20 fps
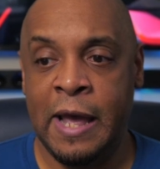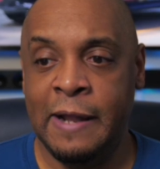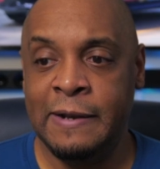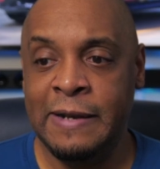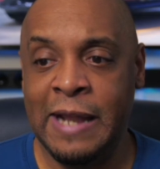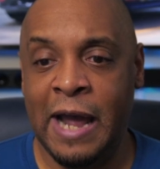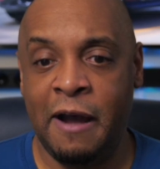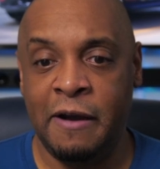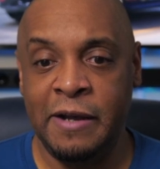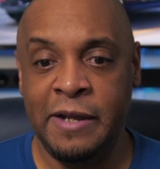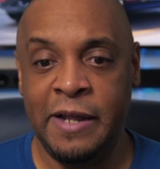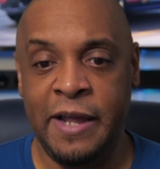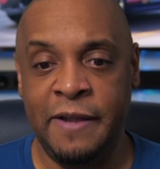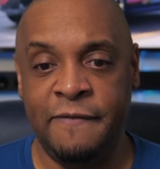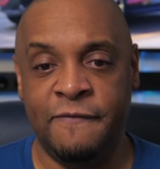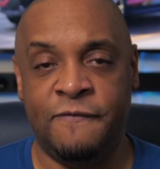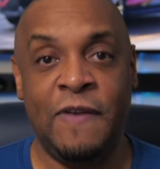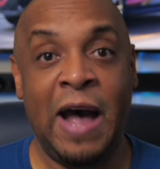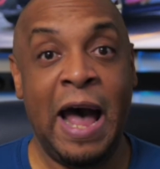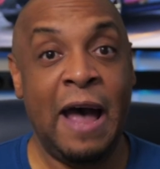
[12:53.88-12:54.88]
Now,
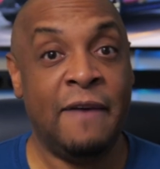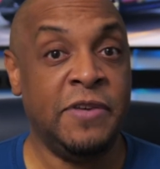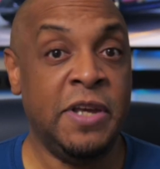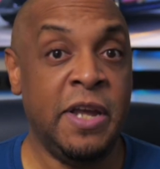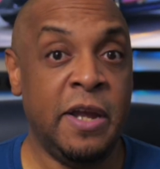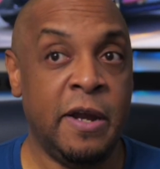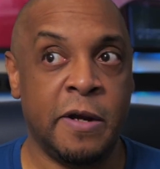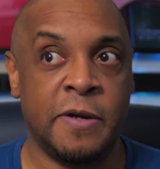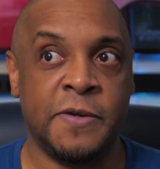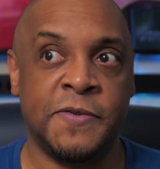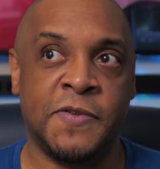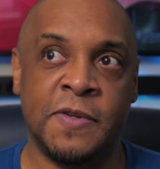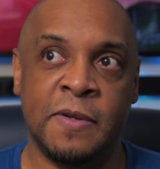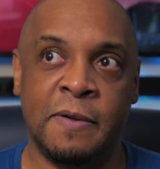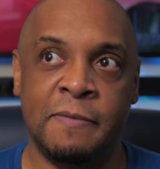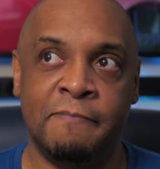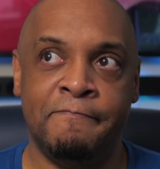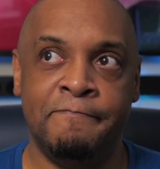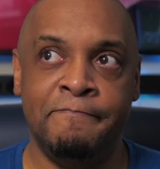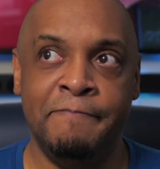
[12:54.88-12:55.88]
in 5 years,
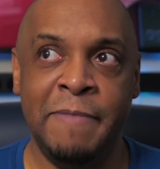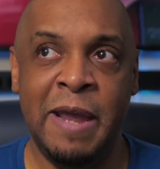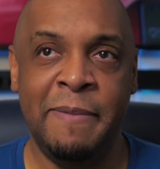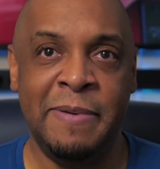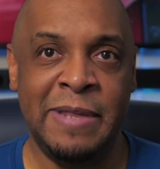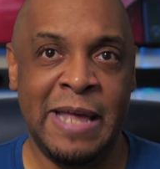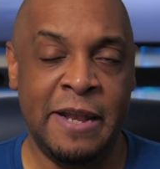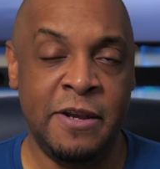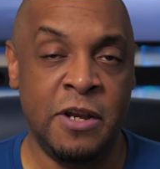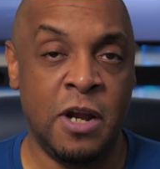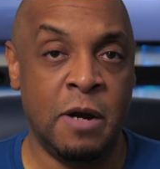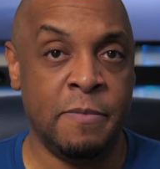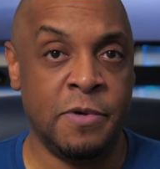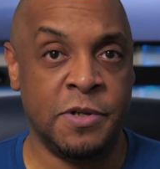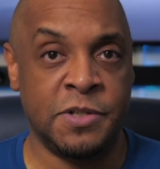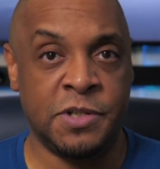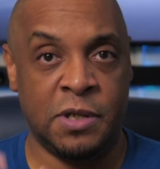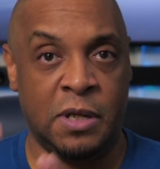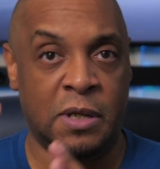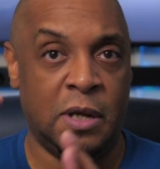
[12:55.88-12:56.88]
maybe that
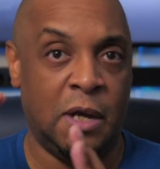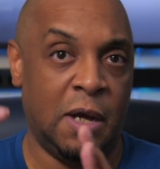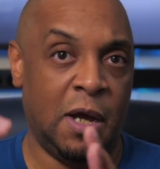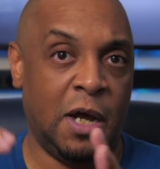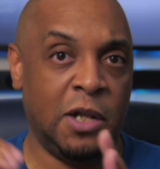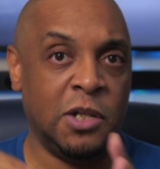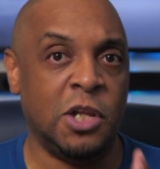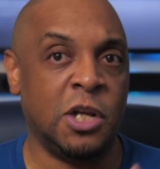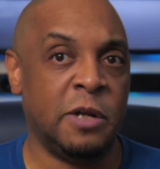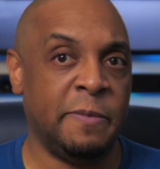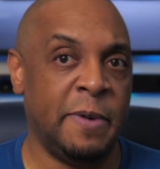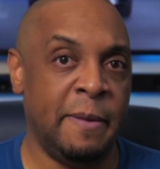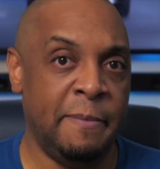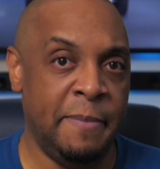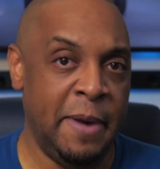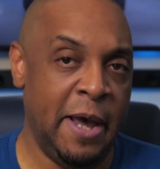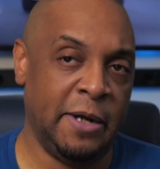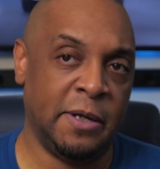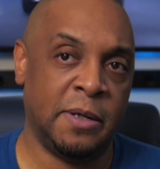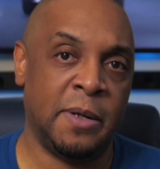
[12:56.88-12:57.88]
number's a little bit
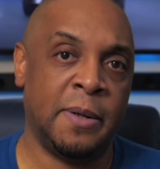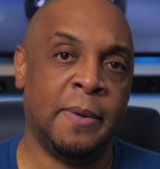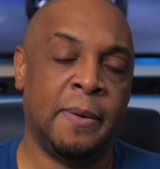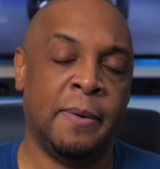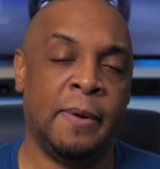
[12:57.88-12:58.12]
better.